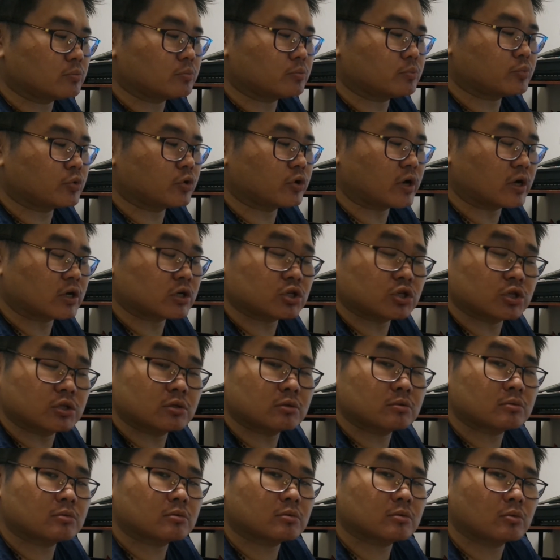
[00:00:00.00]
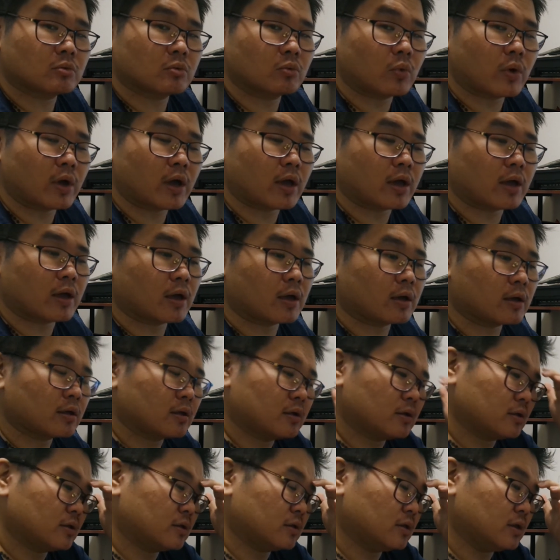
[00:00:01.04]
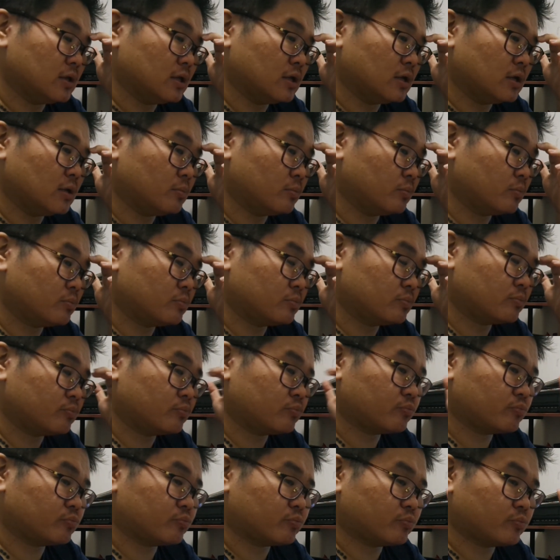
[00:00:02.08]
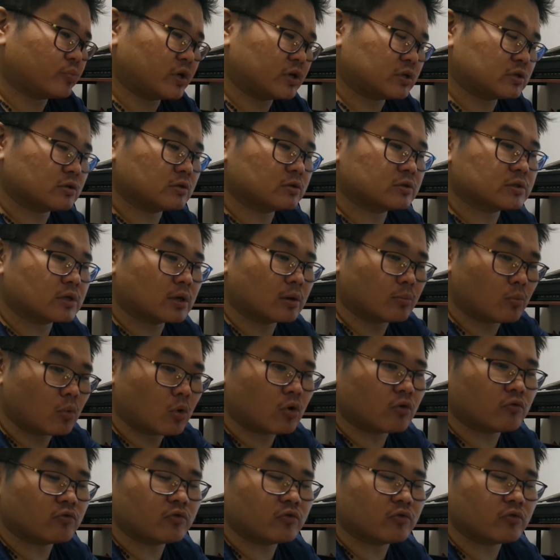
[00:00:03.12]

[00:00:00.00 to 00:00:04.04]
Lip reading: production where the pixels are more